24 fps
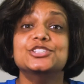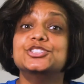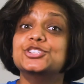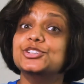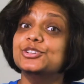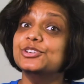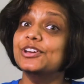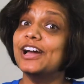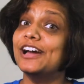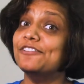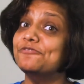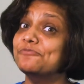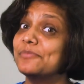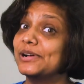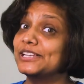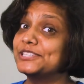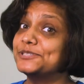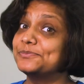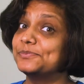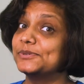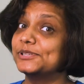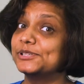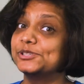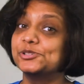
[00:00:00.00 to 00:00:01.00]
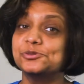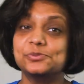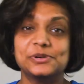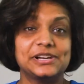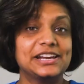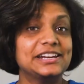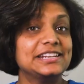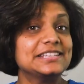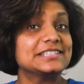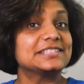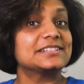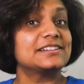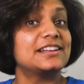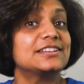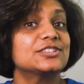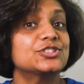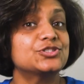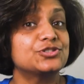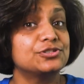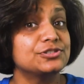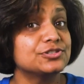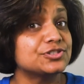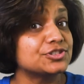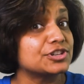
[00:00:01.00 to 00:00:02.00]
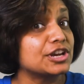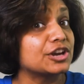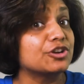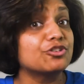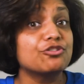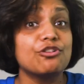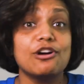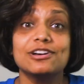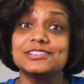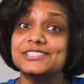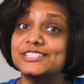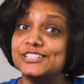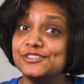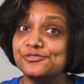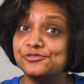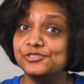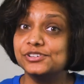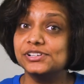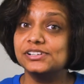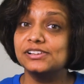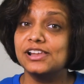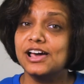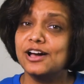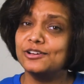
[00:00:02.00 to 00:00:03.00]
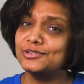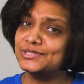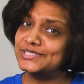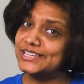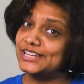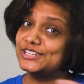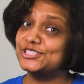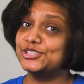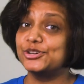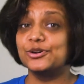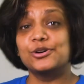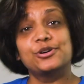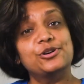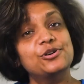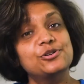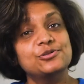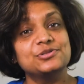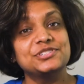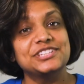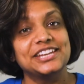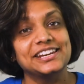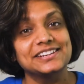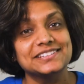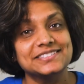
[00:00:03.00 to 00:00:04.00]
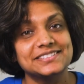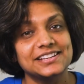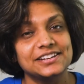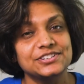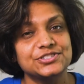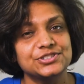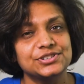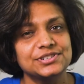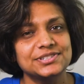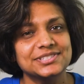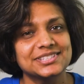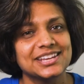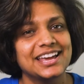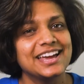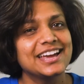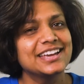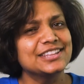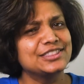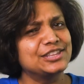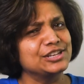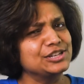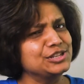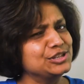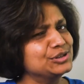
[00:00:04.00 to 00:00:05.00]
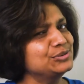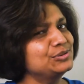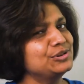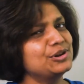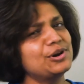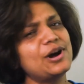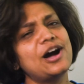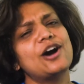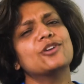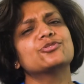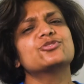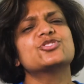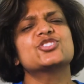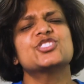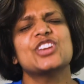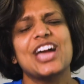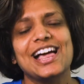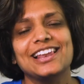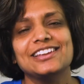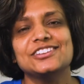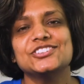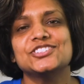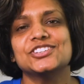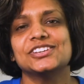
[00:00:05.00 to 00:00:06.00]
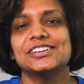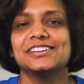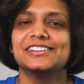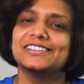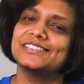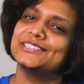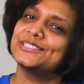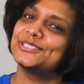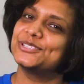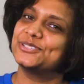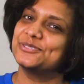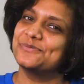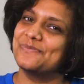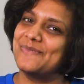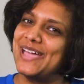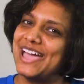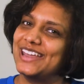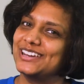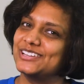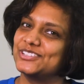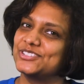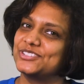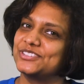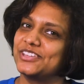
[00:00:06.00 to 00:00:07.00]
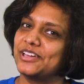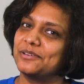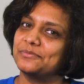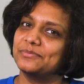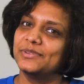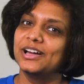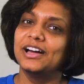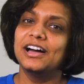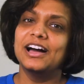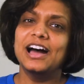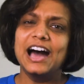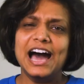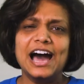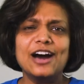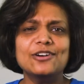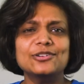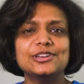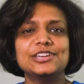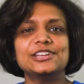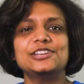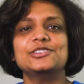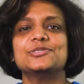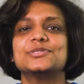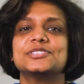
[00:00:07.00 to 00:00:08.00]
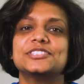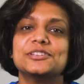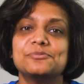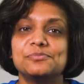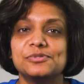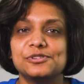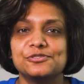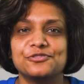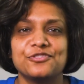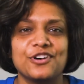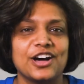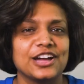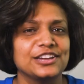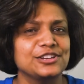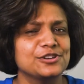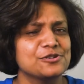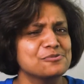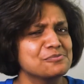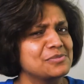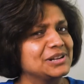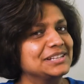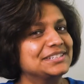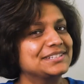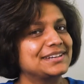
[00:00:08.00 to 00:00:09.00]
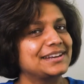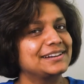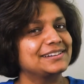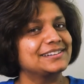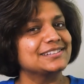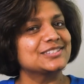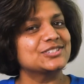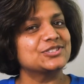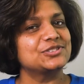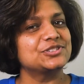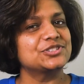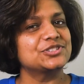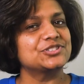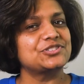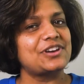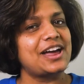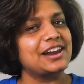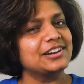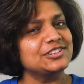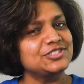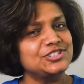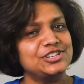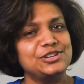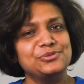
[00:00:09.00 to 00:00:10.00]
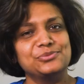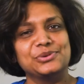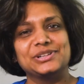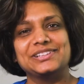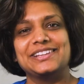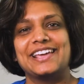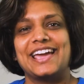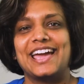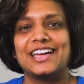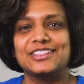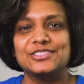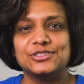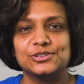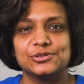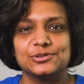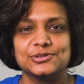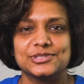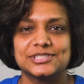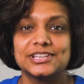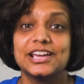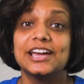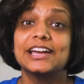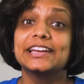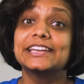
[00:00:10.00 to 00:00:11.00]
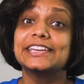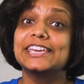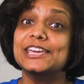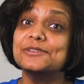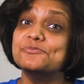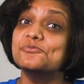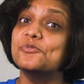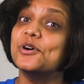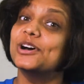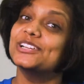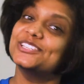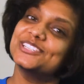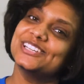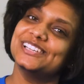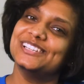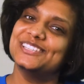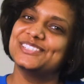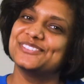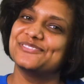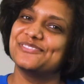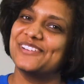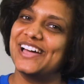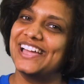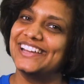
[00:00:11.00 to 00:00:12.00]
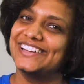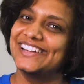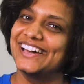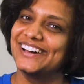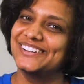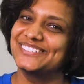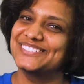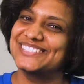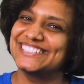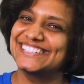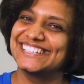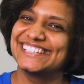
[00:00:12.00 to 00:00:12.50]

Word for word: Do you have multiple Kubernetes clusters across different clouds and your own data centers? Then you know how challenging it is to manage them. How can you simplify your multi-cluster strategy with Anthos? Keep watching to find out.